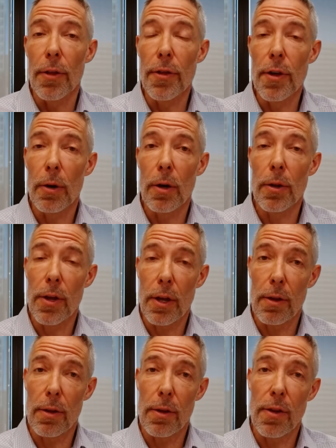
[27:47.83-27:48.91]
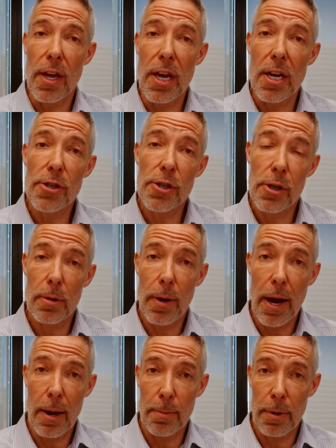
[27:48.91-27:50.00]
The issue,
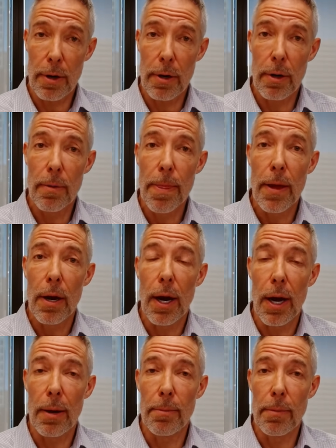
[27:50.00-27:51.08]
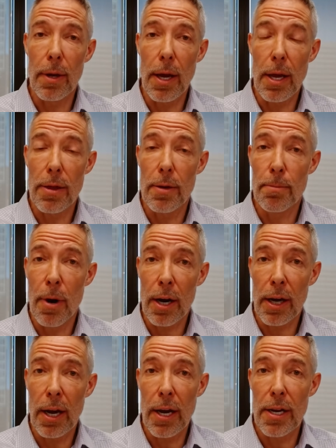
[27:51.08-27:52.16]
Amber, in the
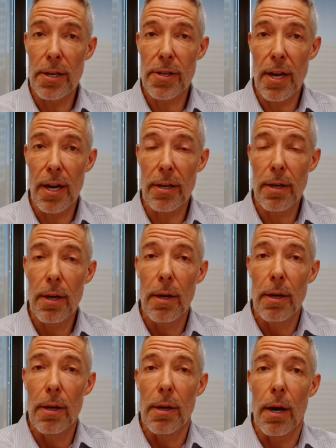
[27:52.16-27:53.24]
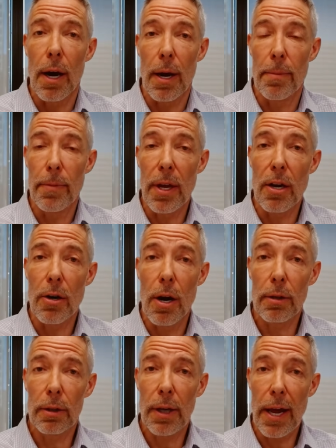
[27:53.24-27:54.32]
market is that in
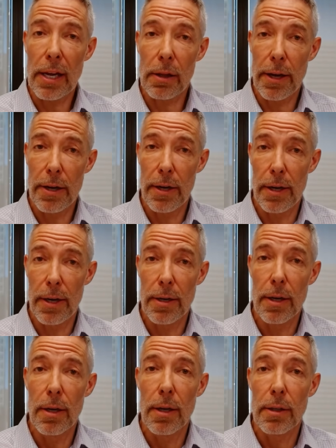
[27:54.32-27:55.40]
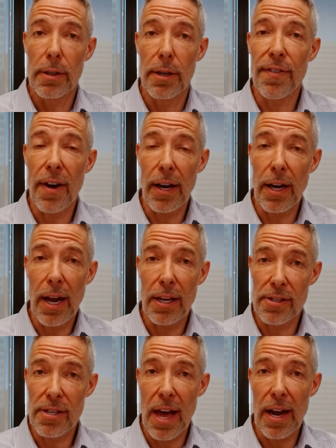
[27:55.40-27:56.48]
all likelihood, to
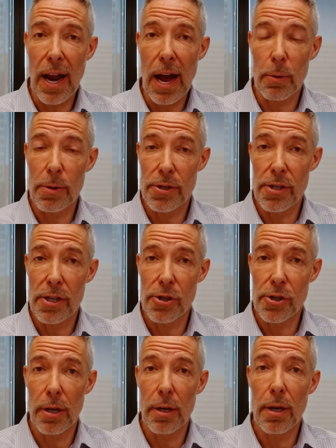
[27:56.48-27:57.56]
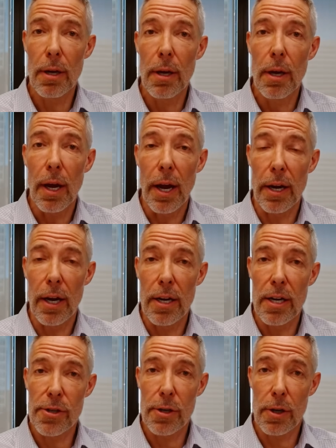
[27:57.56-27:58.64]
finance that acquisition, in
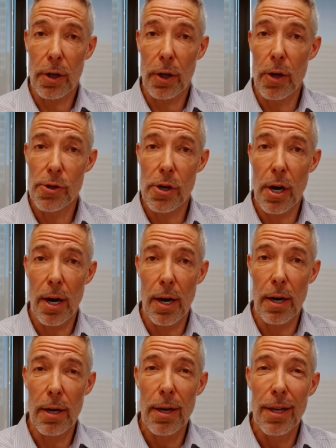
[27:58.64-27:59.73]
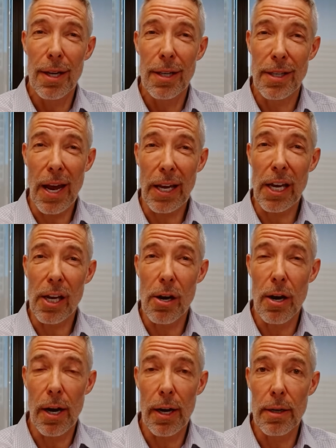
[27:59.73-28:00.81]
addition to Couche-Tard taking
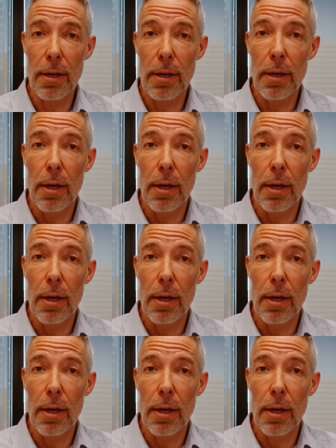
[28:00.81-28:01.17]
on